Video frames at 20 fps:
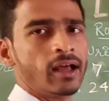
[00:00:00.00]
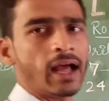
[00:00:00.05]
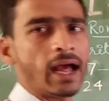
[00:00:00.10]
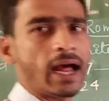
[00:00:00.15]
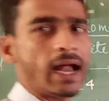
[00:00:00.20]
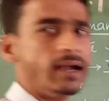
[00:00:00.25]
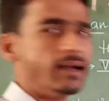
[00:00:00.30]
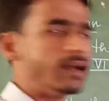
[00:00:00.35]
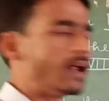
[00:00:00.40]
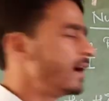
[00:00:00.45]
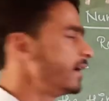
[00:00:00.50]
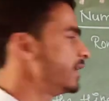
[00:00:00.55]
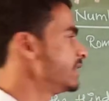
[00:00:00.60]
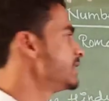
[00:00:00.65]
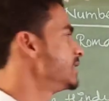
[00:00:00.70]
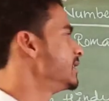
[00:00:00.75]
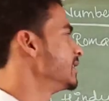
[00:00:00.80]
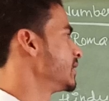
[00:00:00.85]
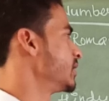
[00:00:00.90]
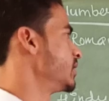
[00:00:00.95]
And that is
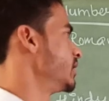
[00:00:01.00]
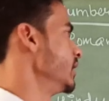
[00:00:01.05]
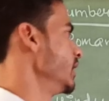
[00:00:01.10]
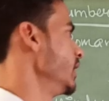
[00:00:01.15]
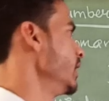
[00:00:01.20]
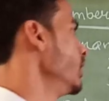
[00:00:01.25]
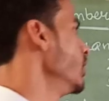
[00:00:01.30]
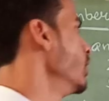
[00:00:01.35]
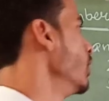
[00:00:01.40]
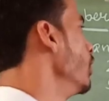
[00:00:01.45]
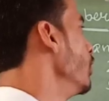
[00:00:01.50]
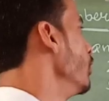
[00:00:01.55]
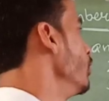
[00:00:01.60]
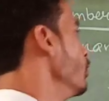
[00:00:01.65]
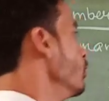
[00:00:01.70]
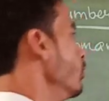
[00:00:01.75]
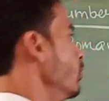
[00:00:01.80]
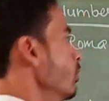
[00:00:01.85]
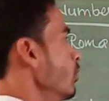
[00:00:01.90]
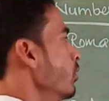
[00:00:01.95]
16.
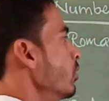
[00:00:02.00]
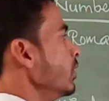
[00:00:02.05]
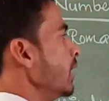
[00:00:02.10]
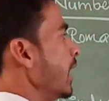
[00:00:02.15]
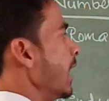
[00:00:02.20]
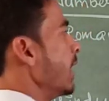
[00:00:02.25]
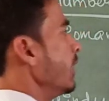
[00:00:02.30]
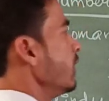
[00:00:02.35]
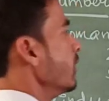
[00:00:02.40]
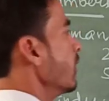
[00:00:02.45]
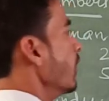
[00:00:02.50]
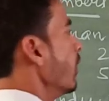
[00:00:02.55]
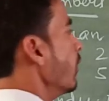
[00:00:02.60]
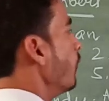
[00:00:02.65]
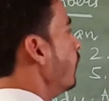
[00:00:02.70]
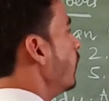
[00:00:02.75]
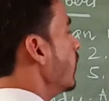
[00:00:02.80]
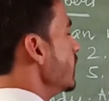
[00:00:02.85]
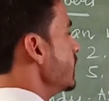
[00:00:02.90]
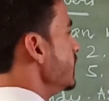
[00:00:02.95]
You know
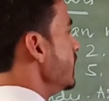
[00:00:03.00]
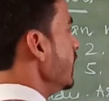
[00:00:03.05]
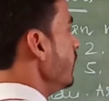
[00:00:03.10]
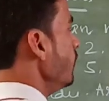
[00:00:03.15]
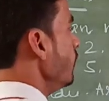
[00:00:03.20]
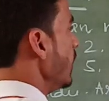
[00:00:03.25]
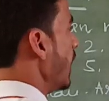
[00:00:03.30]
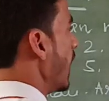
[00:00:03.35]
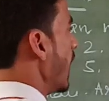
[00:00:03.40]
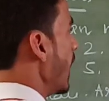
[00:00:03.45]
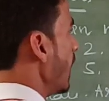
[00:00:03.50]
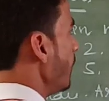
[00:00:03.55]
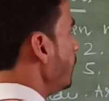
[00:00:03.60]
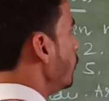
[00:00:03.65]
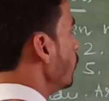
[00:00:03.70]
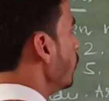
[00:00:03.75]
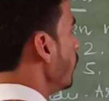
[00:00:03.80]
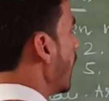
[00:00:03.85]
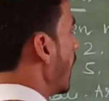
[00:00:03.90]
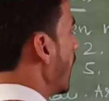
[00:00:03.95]
that firstly we
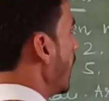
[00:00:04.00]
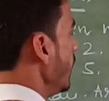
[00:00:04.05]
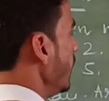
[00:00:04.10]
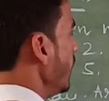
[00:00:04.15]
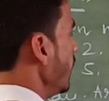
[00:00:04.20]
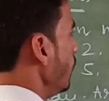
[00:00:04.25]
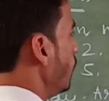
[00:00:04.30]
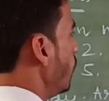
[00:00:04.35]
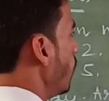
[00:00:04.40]
have to write it